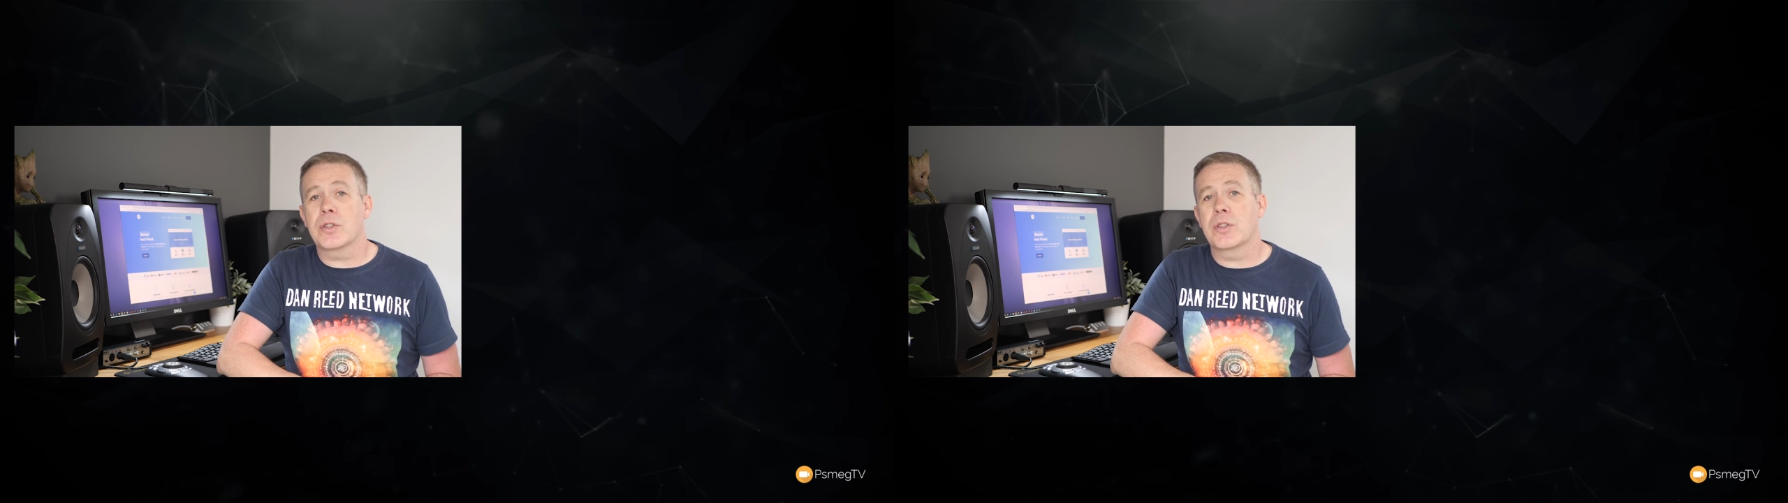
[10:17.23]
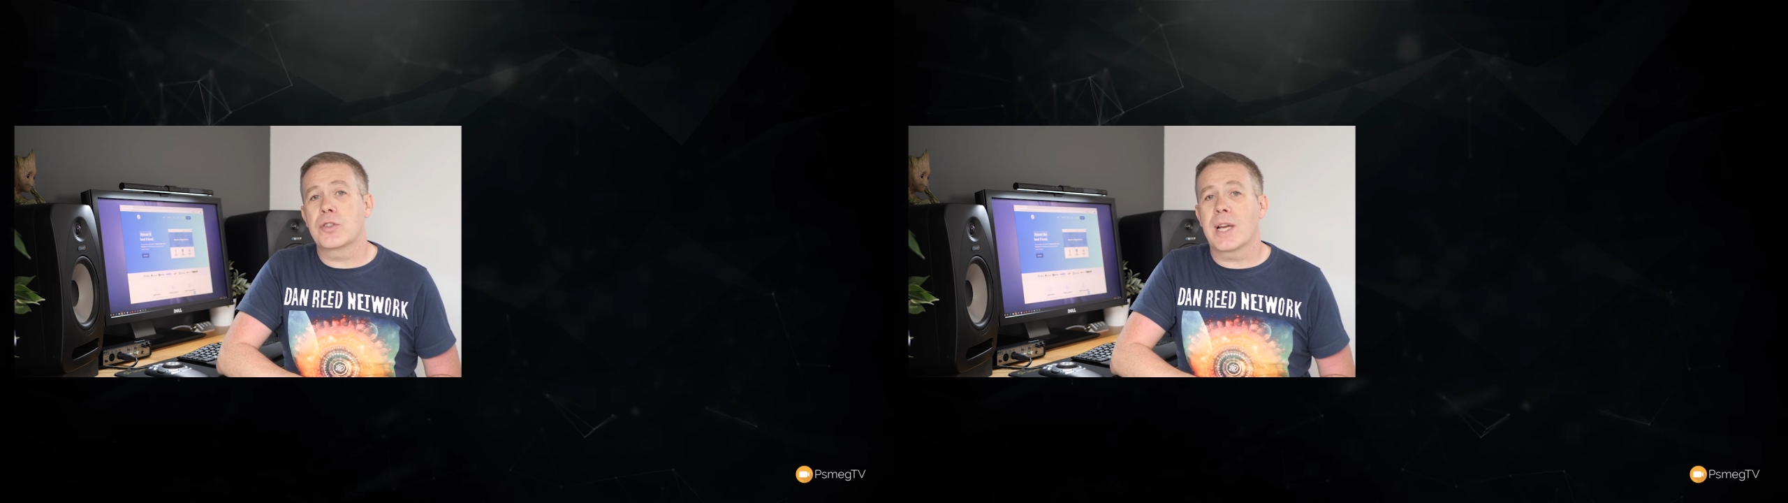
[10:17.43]

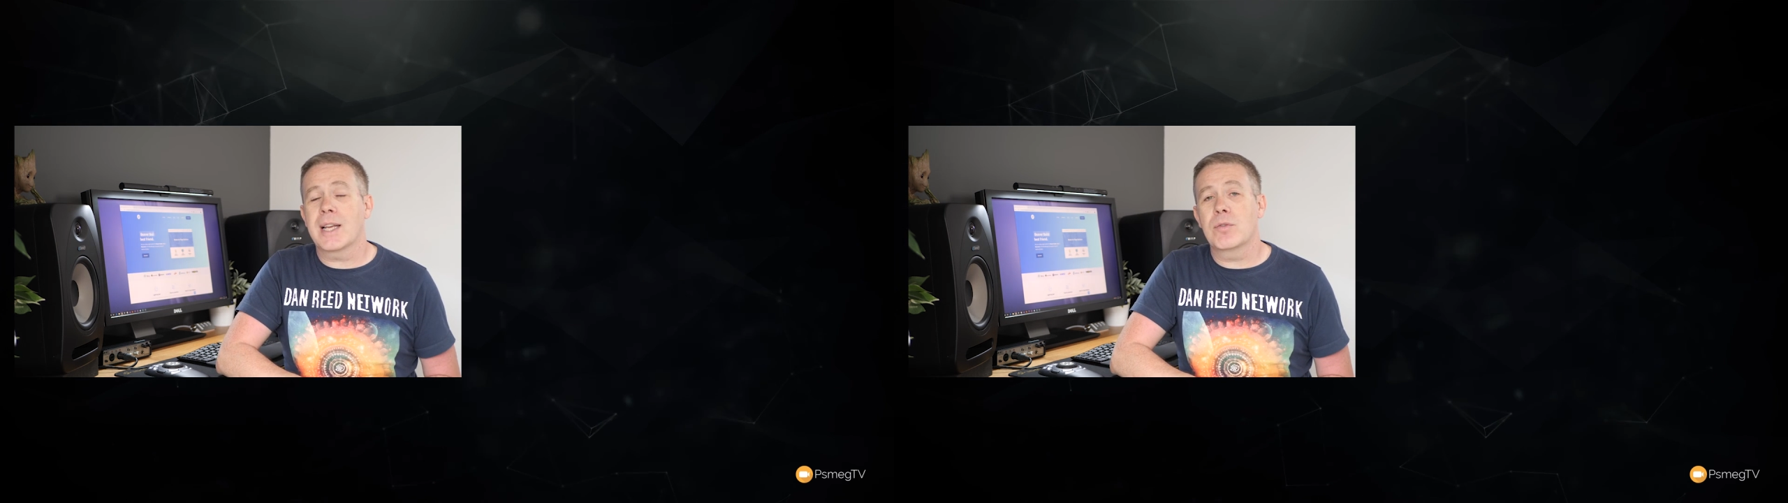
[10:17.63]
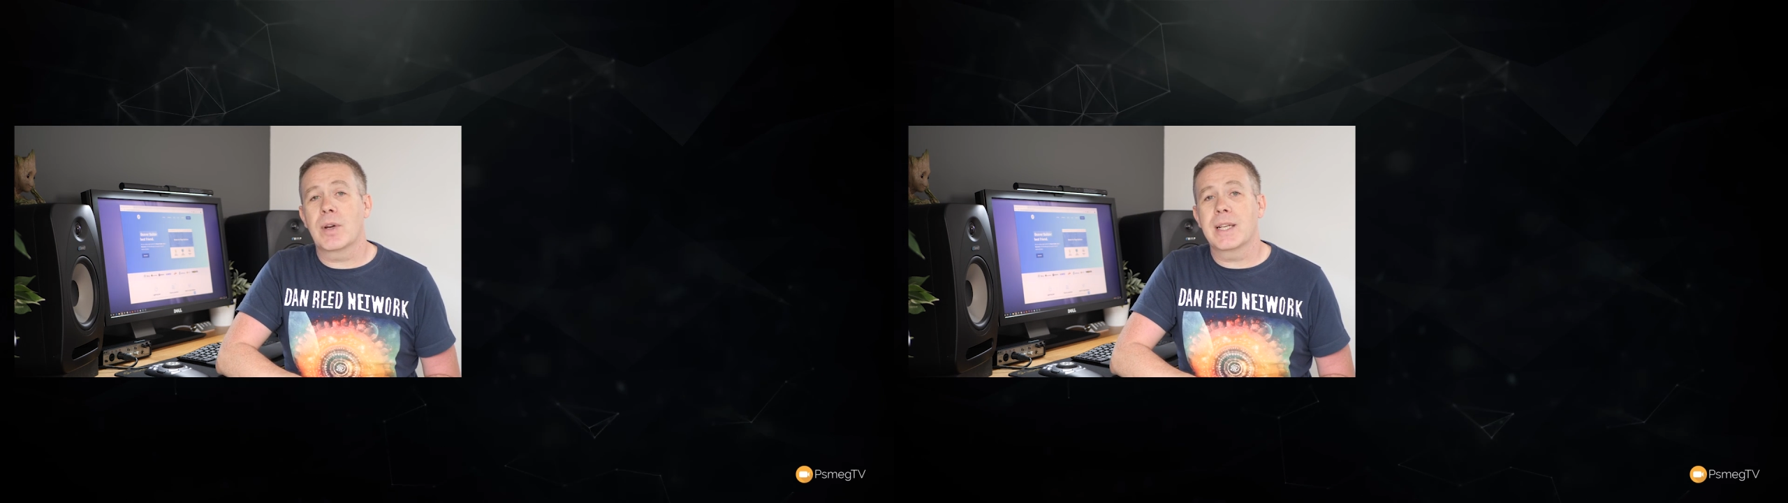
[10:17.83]
on the
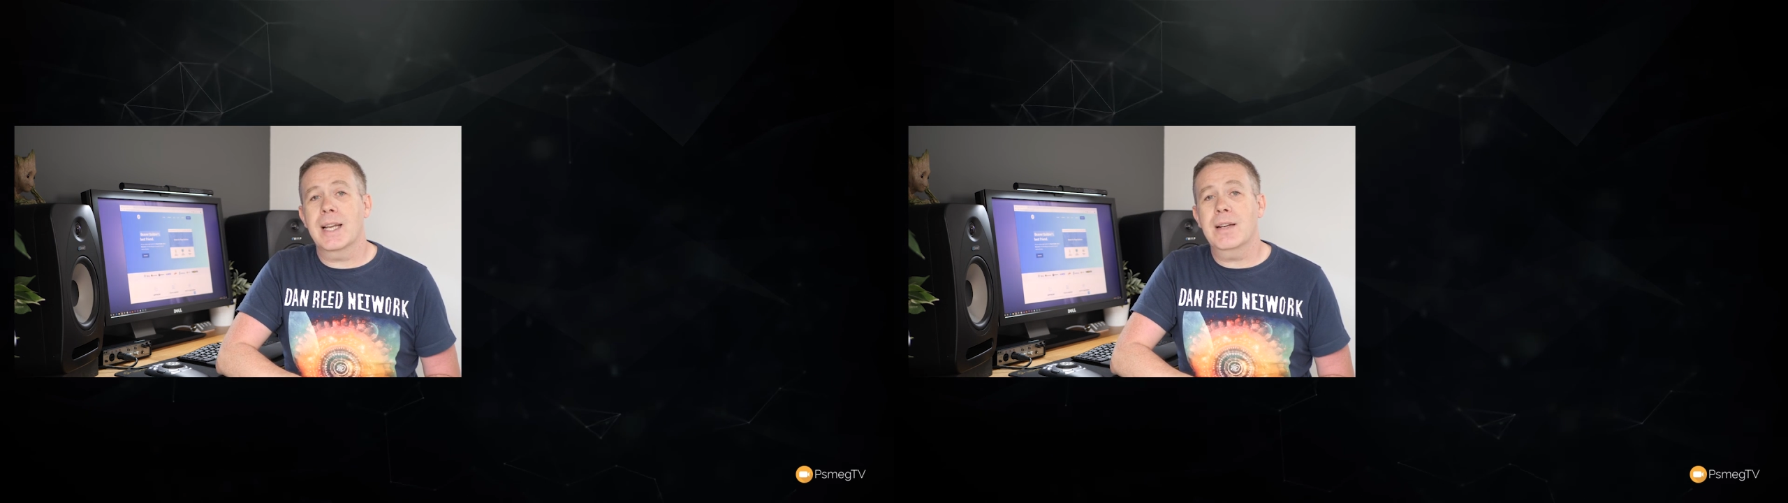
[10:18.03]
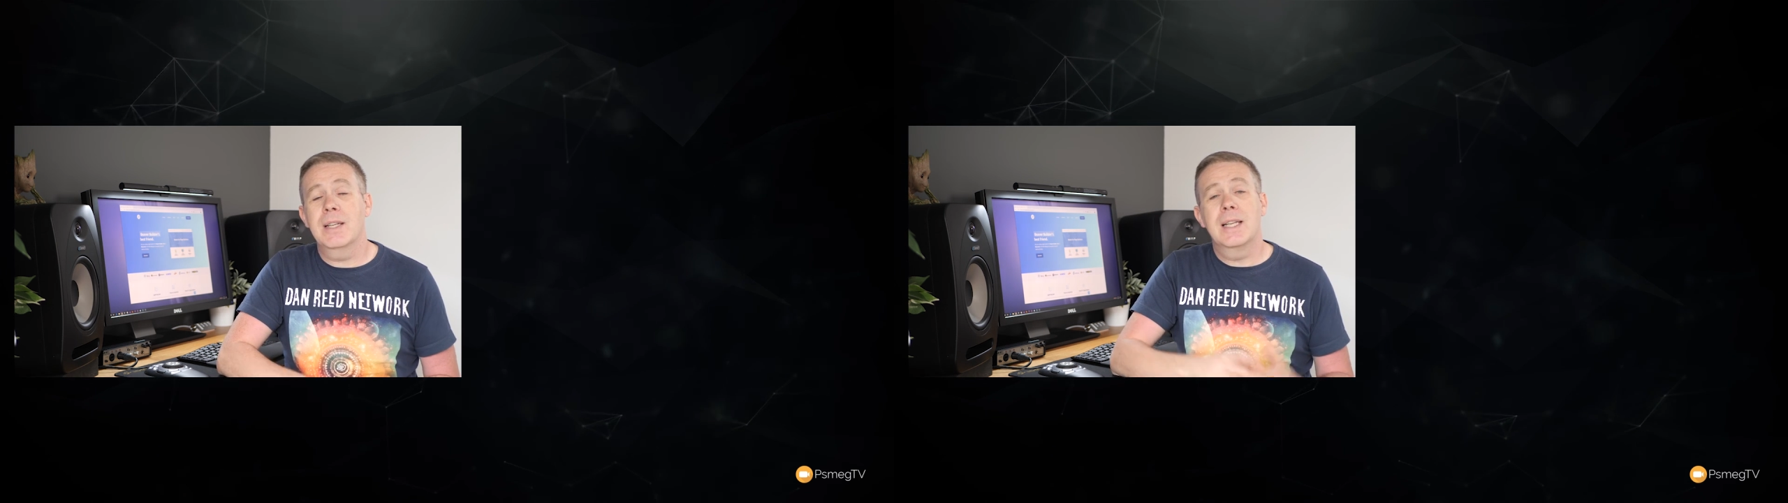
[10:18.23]
channel right
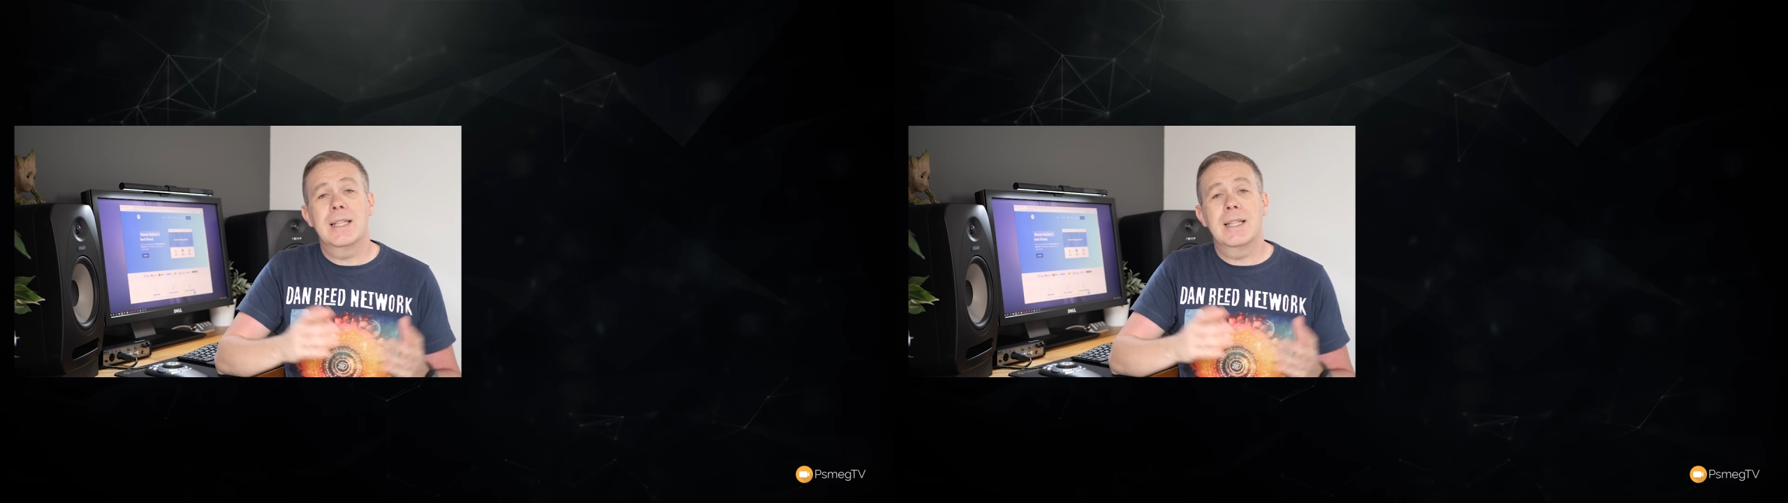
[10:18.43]
now.